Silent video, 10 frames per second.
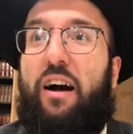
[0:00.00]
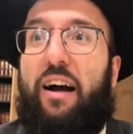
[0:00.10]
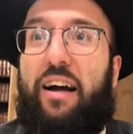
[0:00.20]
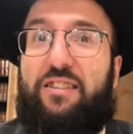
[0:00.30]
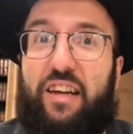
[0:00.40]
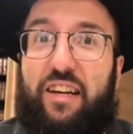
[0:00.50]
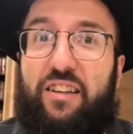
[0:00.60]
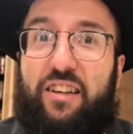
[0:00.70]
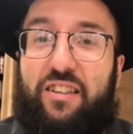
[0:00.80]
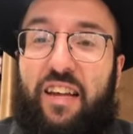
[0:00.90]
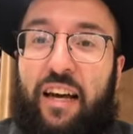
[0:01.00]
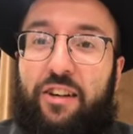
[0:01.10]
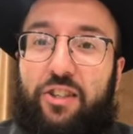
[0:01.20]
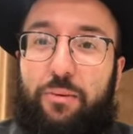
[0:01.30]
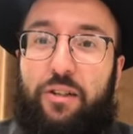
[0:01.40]
Chesed is the
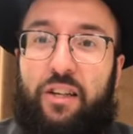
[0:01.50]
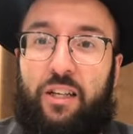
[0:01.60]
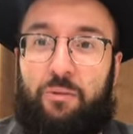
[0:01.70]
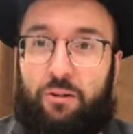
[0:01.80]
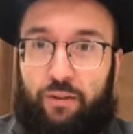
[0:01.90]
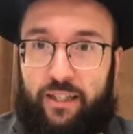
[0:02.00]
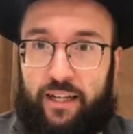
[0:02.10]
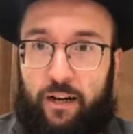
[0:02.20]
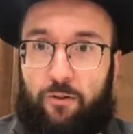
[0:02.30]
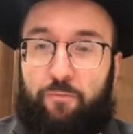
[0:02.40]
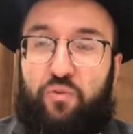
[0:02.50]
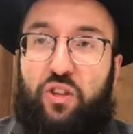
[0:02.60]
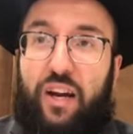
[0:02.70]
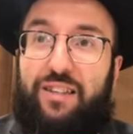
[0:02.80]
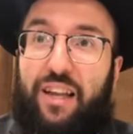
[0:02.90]
energy we're dealing with right now.
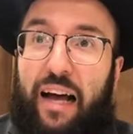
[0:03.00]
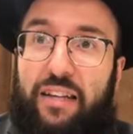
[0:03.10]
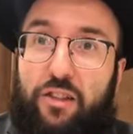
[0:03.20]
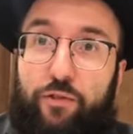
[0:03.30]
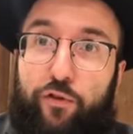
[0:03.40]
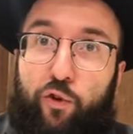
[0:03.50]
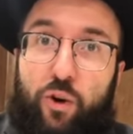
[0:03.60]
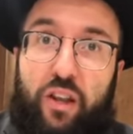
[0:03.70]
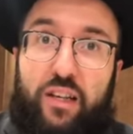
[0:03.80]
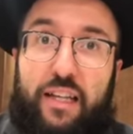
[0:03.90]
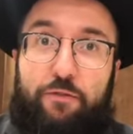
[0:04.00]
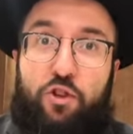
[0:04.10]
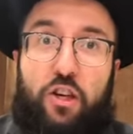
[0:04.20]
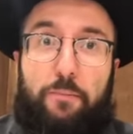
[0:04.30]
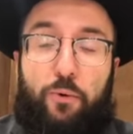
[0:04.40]
Today is the last of the 4 days after
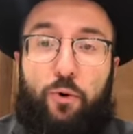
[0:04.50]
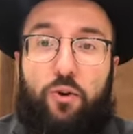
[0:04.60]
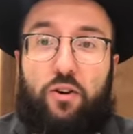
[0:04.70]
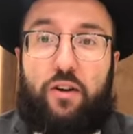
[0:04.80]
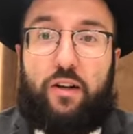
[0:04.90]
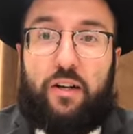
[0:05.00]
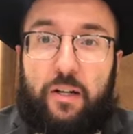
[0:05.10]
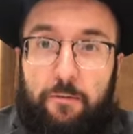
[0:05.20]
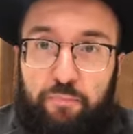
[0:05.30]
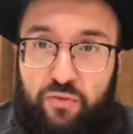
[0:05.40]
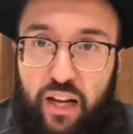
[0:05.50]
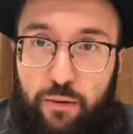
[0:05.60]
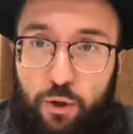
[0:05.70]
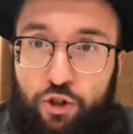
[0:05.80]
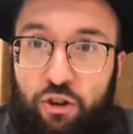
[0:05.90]
Kippur that
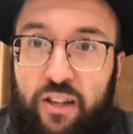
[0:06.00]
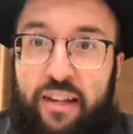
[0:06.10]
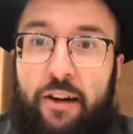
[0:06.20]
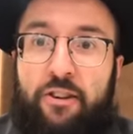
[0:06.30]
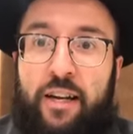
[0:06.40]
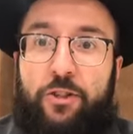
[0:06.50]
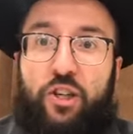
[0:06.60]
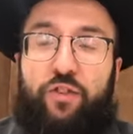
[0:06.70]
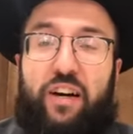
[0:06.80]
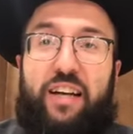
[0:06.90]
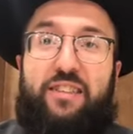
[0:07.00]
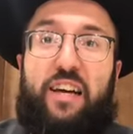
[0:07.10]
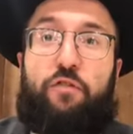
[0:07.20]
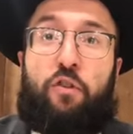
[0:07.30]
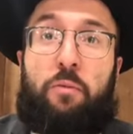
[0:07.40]
we're drawing down an energy of
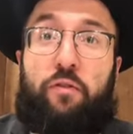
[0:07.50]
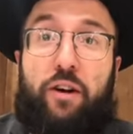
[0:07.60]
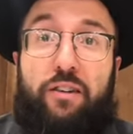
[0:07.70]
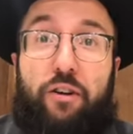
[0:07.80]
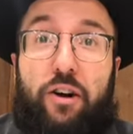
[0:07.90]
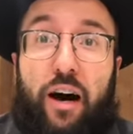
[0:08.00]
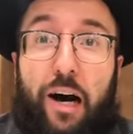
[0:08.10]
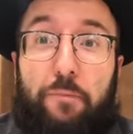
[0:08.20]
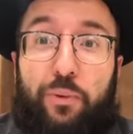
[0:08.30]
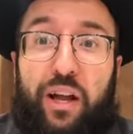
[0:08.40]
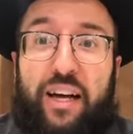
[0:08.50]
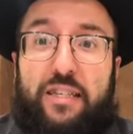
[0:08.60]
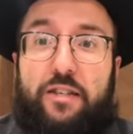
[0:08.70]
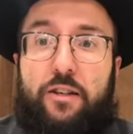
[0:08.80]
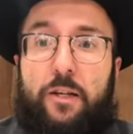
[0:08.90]
Chesed from a very, very high
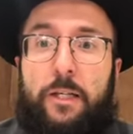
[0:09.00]
place